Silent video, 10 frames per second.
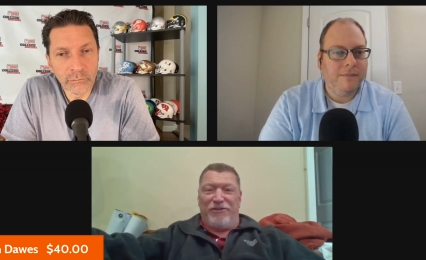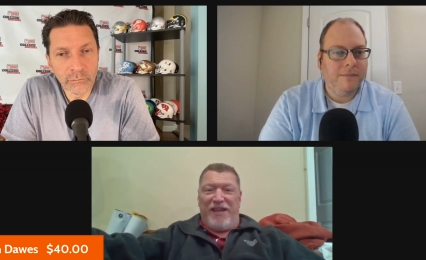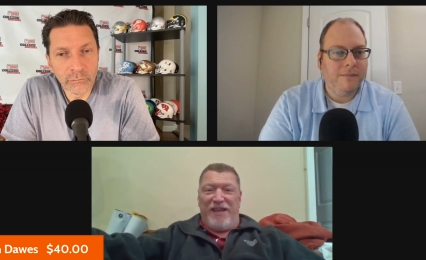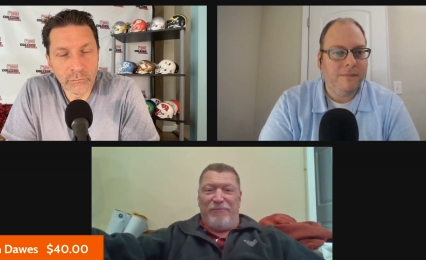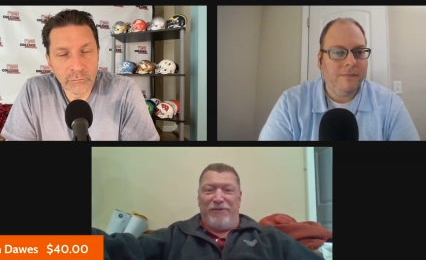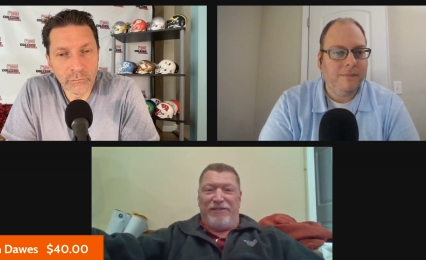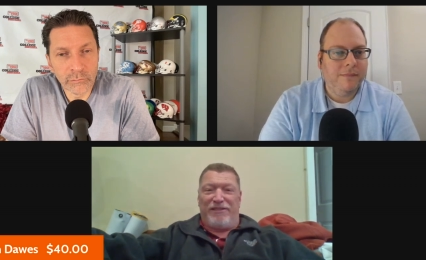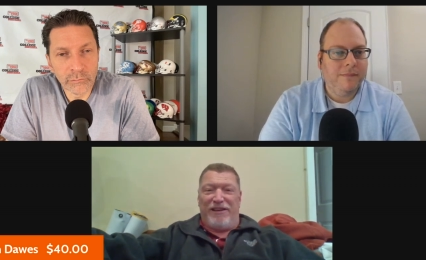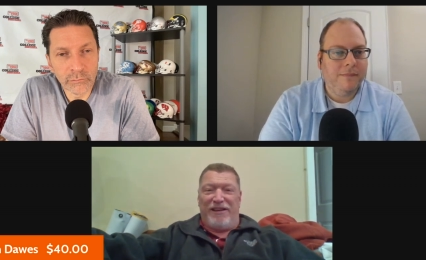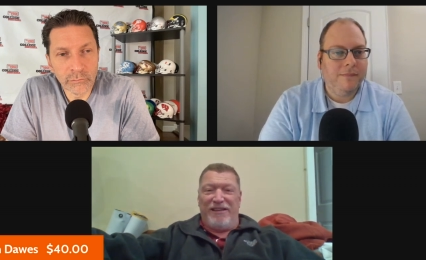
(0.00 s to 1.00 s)
Speaker 1: game with
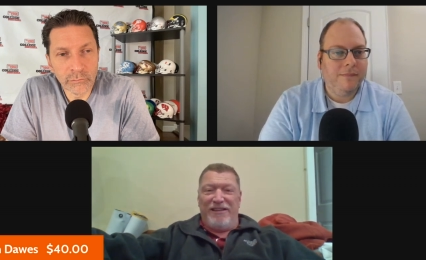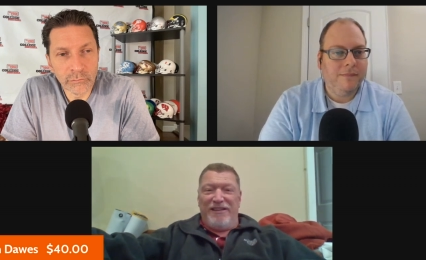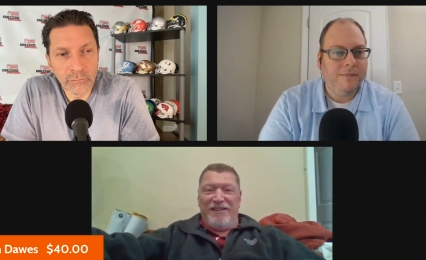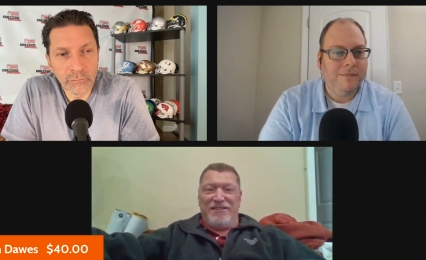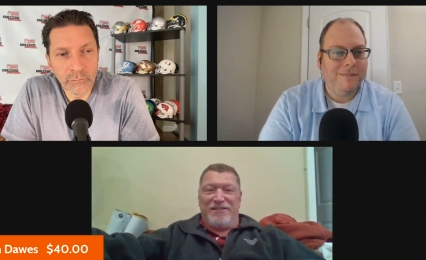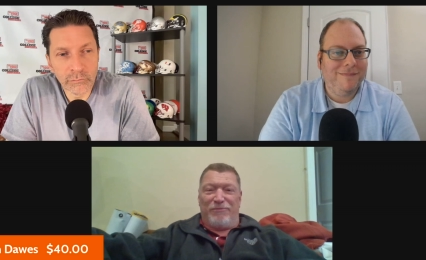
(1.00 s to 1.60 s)
uh, some